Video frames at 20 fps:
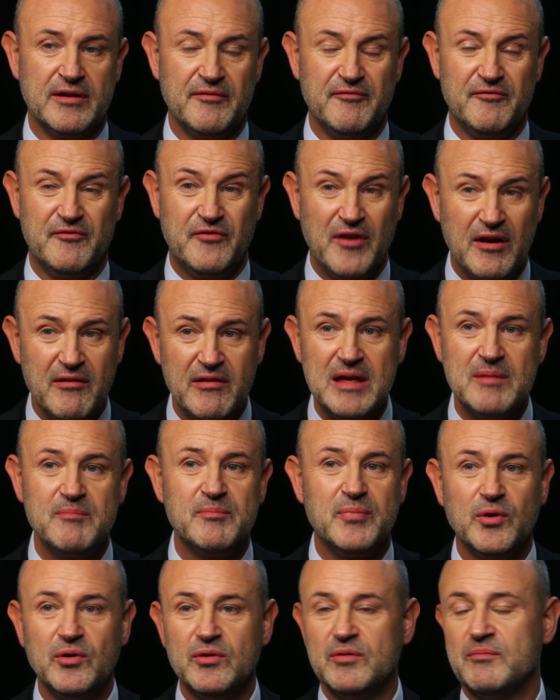are a very
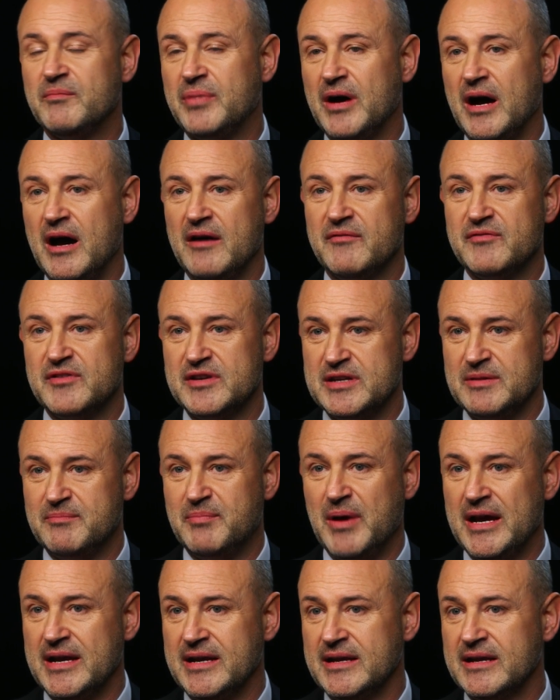important part of the
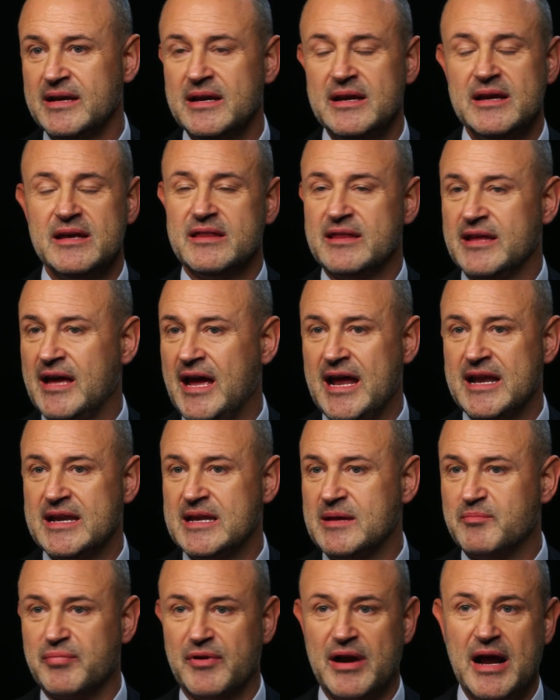debate that
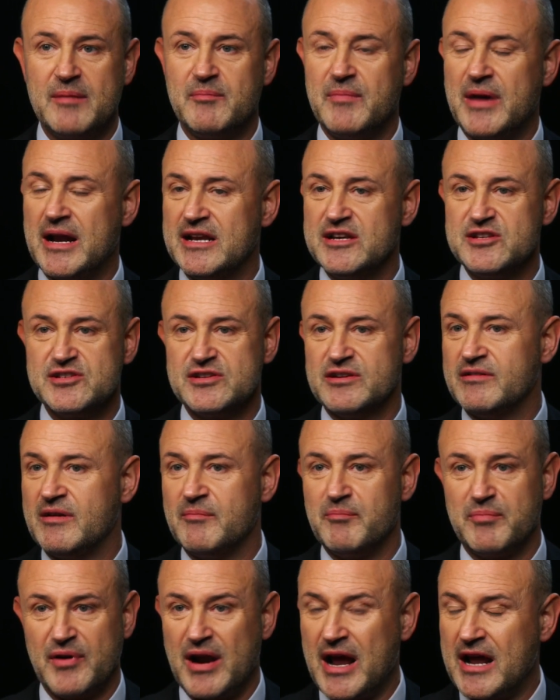any brand manager, a
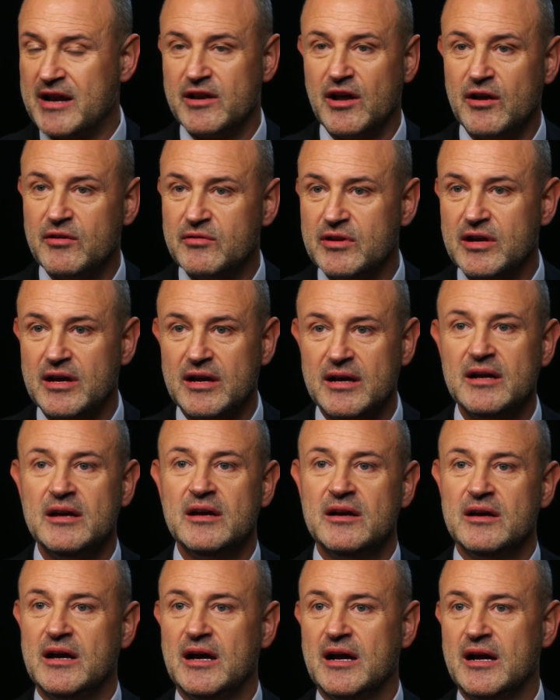brand owner,
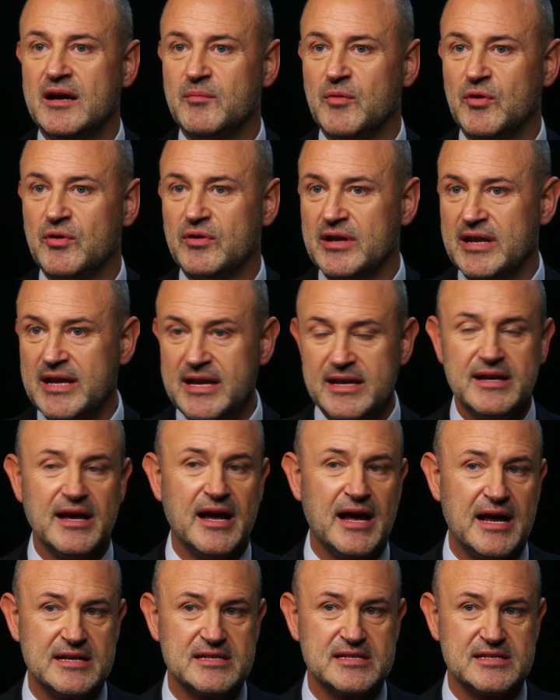or leader
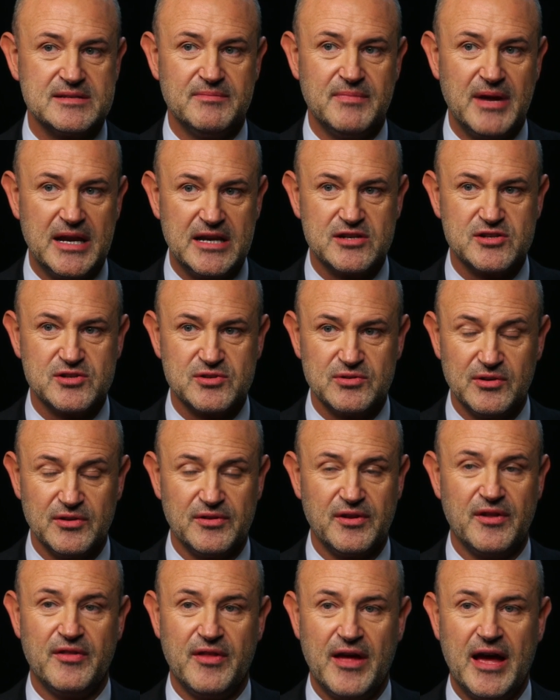has to make sure
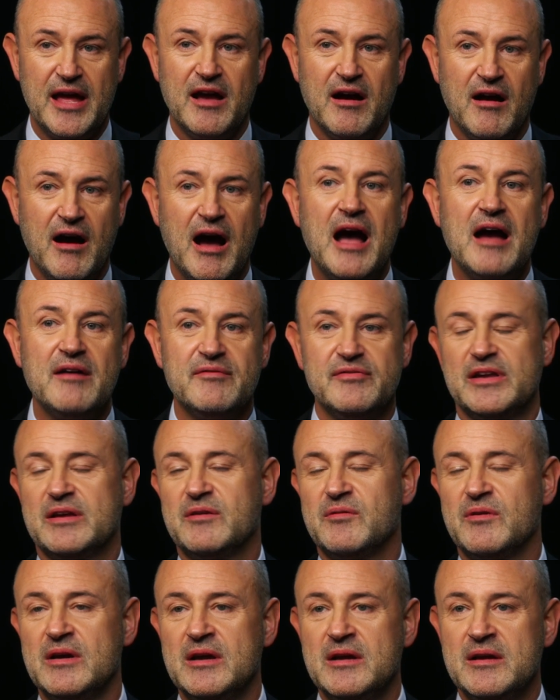that they are
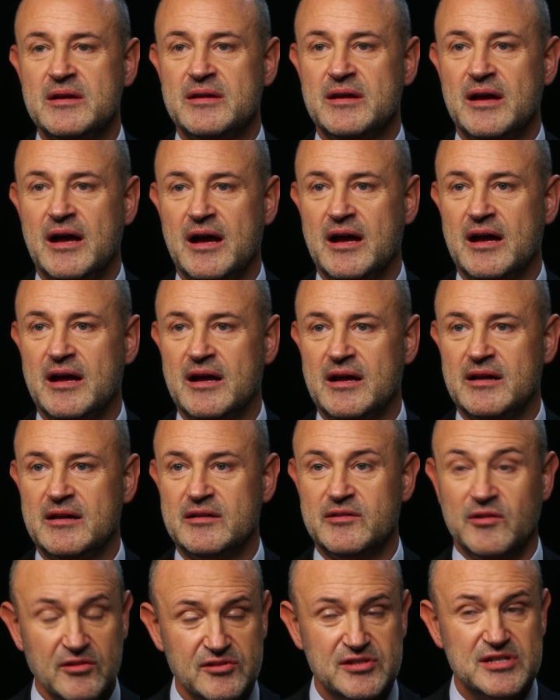having
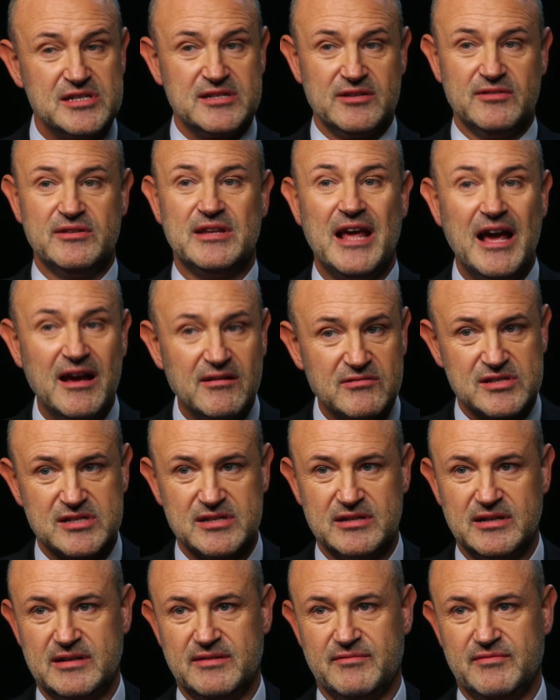not just on the
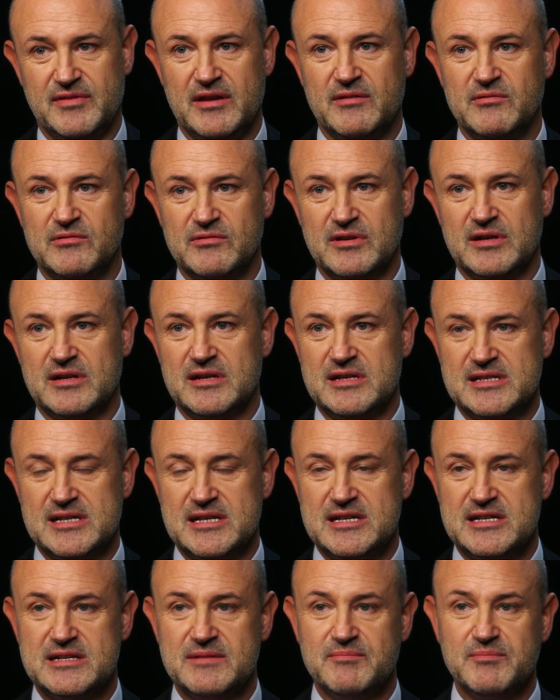outside of their
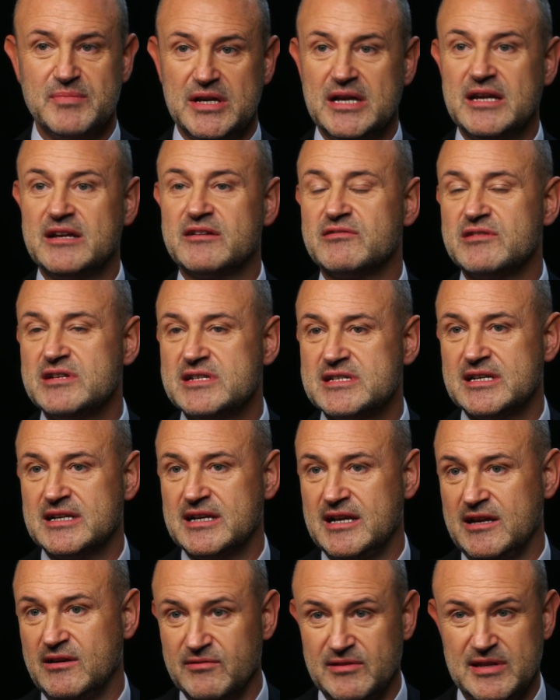organization, but
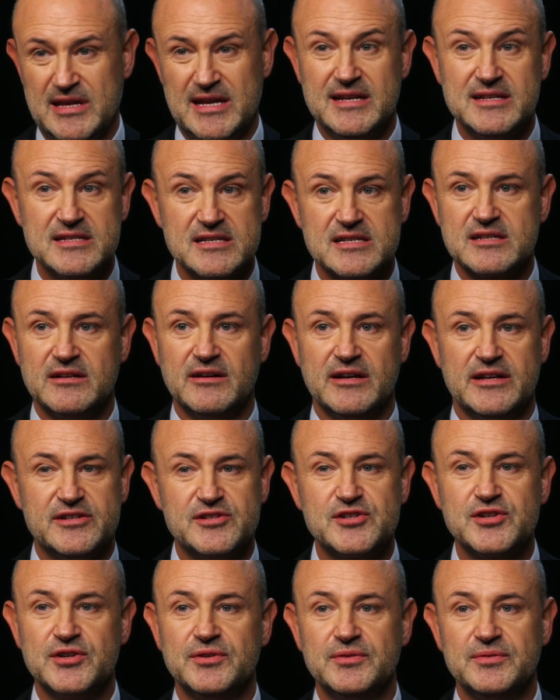increasingly on the inside
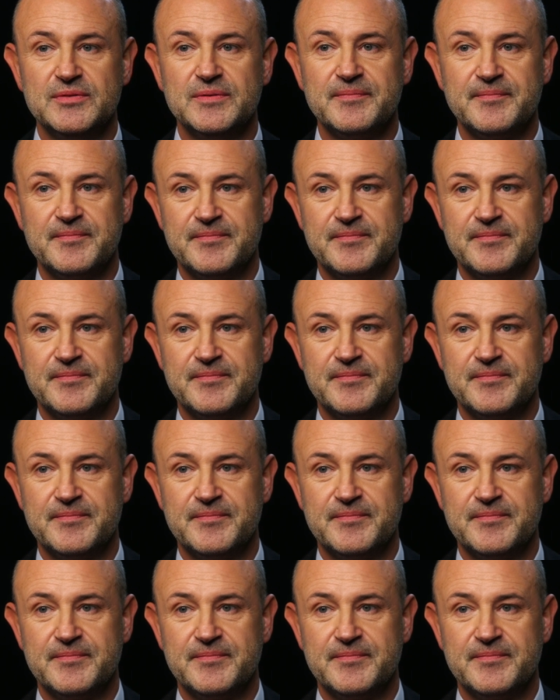too.